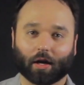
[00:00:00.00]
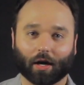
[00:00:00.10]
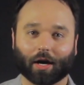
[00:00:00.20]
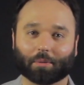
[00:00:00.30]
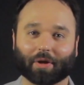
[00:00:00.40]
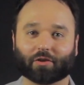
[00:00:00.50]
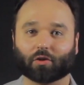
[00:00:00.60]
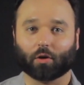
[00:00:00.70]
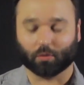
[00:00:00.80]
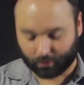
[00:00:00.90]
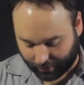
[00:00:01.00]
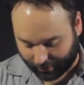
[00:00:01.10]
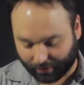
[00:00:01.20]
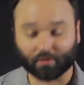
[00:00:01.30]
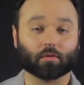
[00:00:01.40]
And so
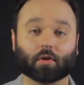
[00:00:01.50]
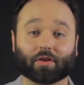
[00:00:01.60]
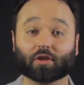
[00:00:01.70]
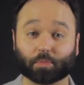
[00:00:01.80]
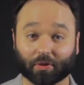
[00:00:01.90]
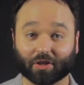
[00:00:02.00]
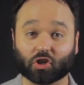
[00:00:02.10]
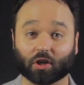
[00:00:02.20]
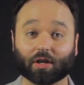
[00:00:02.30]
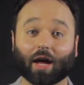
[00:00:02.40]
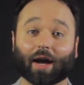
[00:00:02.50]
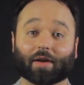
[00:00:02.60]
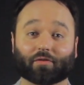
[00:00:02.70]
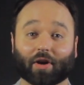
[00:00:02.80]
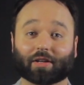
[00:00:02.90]
in this position,
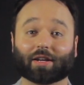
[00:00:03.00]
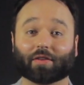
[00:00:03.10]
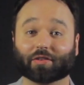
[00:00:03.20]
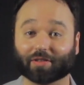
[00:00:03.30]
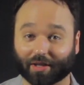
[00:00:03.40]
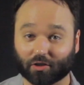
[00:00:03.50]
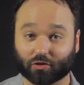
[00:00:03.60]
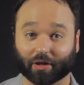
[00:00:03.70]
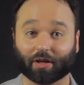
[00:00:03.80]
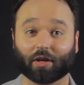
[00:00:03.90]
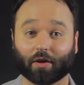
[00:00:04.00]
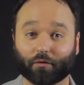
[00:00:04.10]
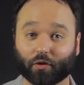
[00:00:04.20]
I find it on the 2nd string,